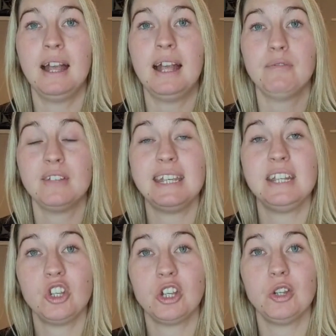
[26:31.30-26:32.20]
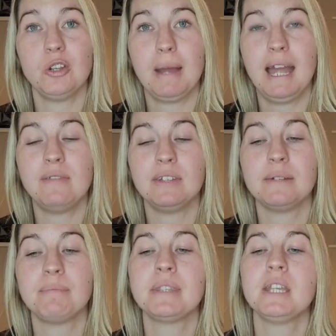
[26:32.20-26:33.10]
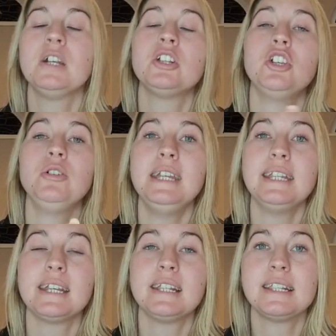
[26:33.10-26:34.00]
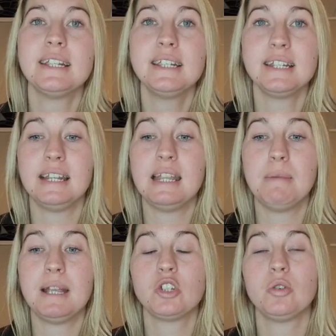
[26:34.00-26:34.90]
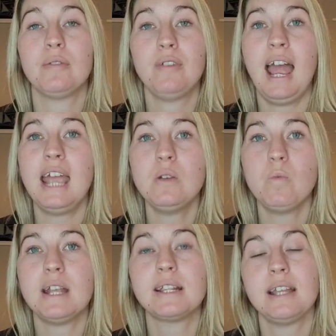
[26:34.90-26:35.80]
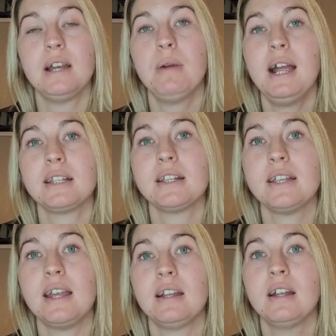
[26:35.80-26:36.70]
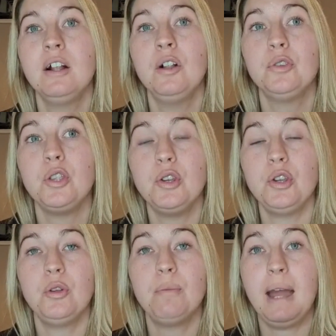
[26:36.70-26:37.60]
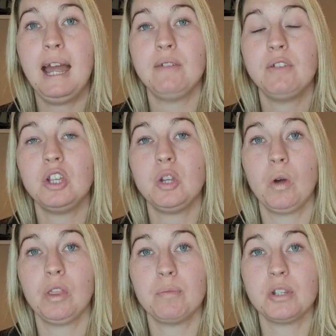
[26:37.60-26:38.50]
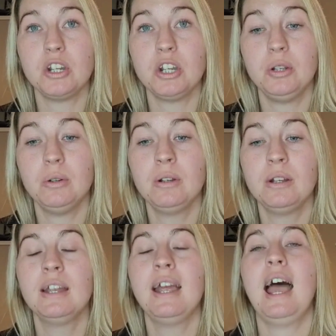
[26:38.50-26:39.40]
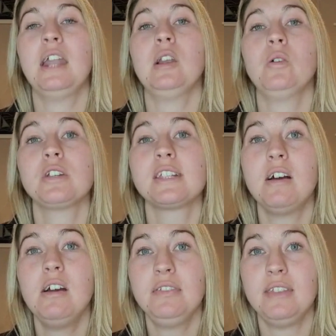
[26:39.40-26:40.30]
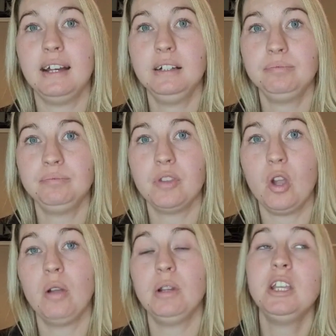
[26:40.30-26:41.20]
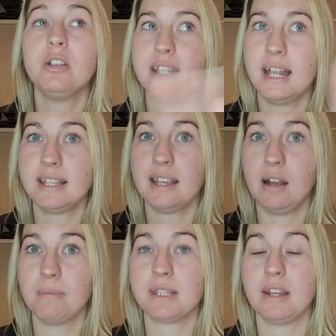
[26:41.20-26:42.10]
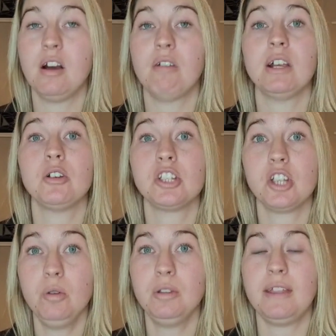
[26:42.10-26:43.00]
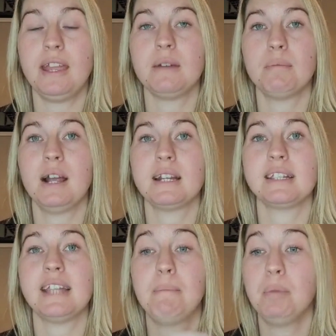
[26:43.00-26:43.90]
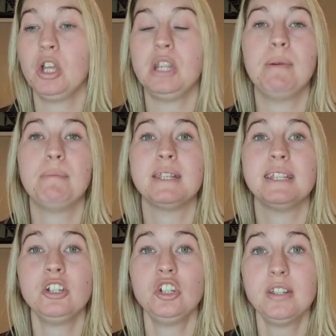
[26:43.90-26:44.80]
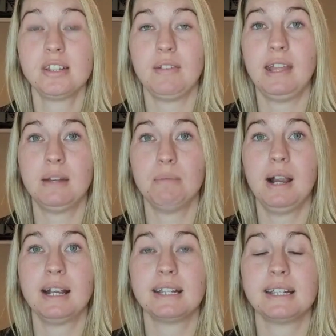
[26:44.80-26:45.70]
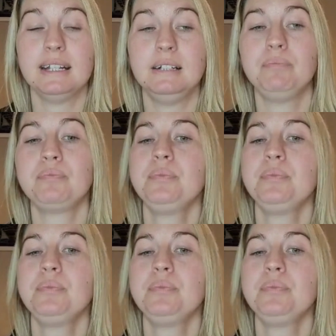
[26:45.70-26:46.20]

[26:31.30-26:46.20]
and for teaching a new behaviour. So you need to consistently make sure that for 8 weeks they are practicing the new behaviour that you want them to do. And alongside that, not only are you setting up scenarios so that they can practice that and putting them in position so they can practice it,